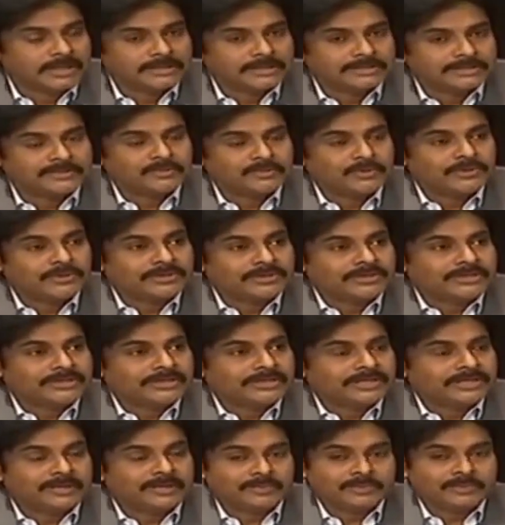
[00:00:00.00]
The
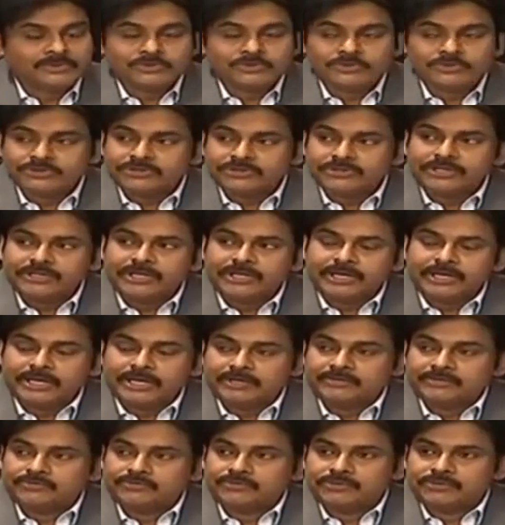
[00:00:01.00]
only opportunity I
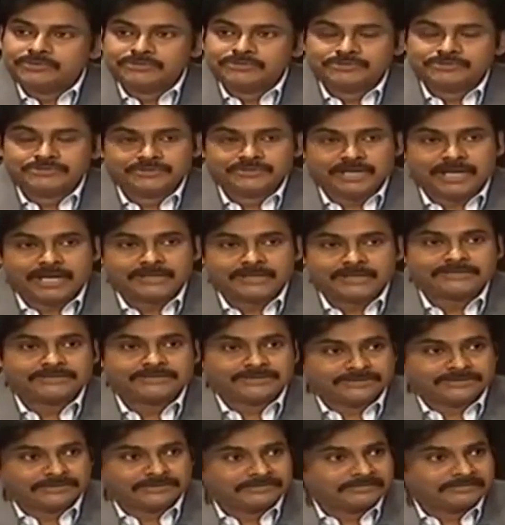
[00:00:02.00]
had was
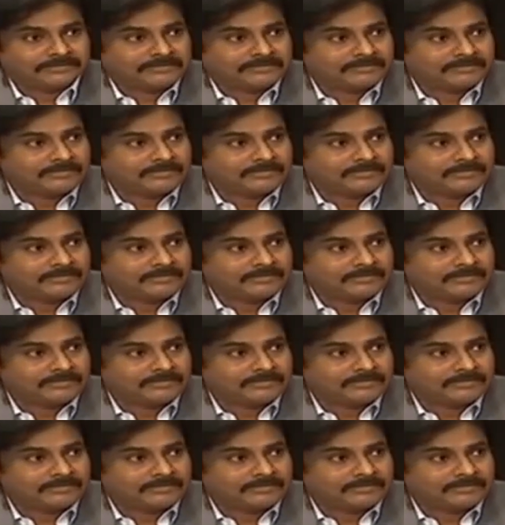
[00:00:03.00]
acting.